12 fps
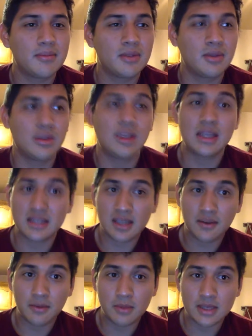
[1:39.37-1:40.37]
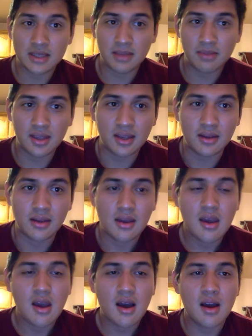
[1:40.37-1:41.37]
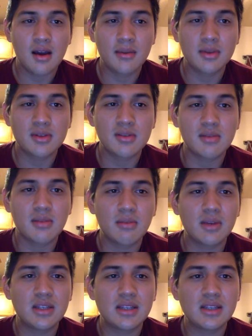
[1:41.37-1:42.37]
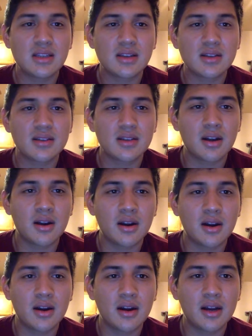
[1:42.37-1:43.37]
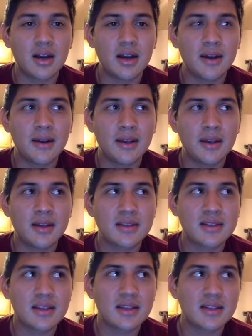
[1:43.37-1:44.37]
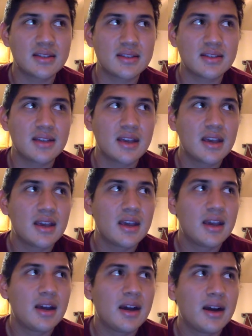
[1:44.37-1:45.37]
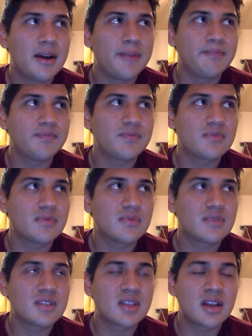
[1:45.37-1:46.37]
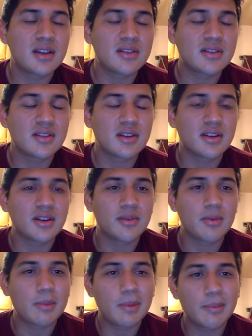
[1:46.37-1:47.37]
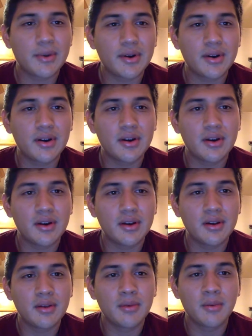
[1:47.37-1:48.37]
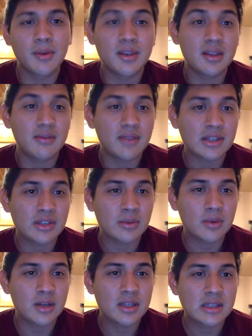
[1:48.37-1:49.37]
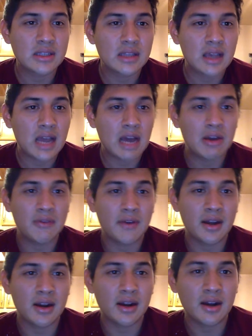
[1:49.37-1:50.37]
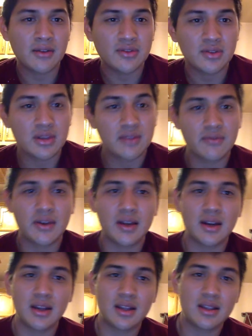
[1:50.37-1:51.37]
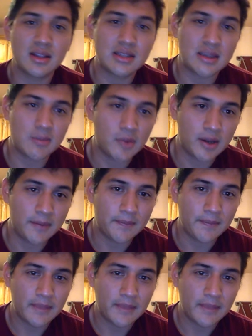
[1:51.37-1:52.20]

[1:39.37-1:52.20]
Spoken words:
you can get sick from the same thing. And so the memory T cells are, in a sense, cells that are going to remember what the infection was, how it fought it off, so it can fight it again the same way.